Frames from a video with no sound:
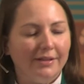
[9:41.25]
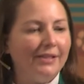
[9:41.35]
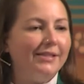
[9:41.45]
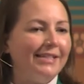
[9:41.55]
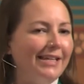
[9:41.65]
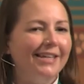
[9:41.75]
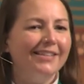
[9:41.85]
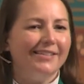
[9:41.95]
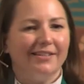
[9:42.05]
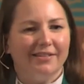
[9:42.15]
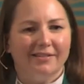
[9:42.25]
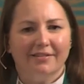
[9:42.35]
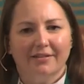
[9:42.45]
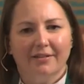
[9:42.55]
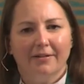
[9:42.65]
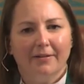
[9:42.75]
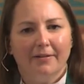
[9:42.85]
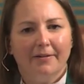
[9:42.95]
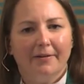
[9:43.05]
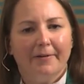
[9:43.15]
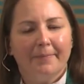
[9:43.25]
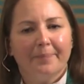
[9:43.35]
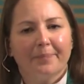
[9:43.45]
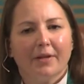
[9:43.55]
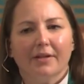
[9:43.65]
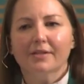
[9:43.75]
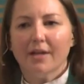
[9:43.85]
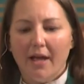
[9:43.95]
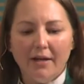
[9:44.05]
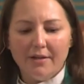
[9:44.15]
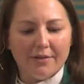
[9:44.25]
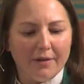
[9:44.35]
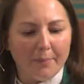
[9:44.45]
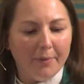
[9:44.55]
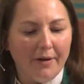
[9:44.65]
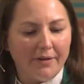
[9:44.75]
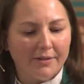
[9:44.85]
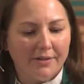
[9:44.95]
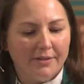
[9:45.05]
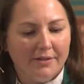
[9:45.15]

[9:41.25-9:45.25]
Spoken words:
is easy. It's anything but.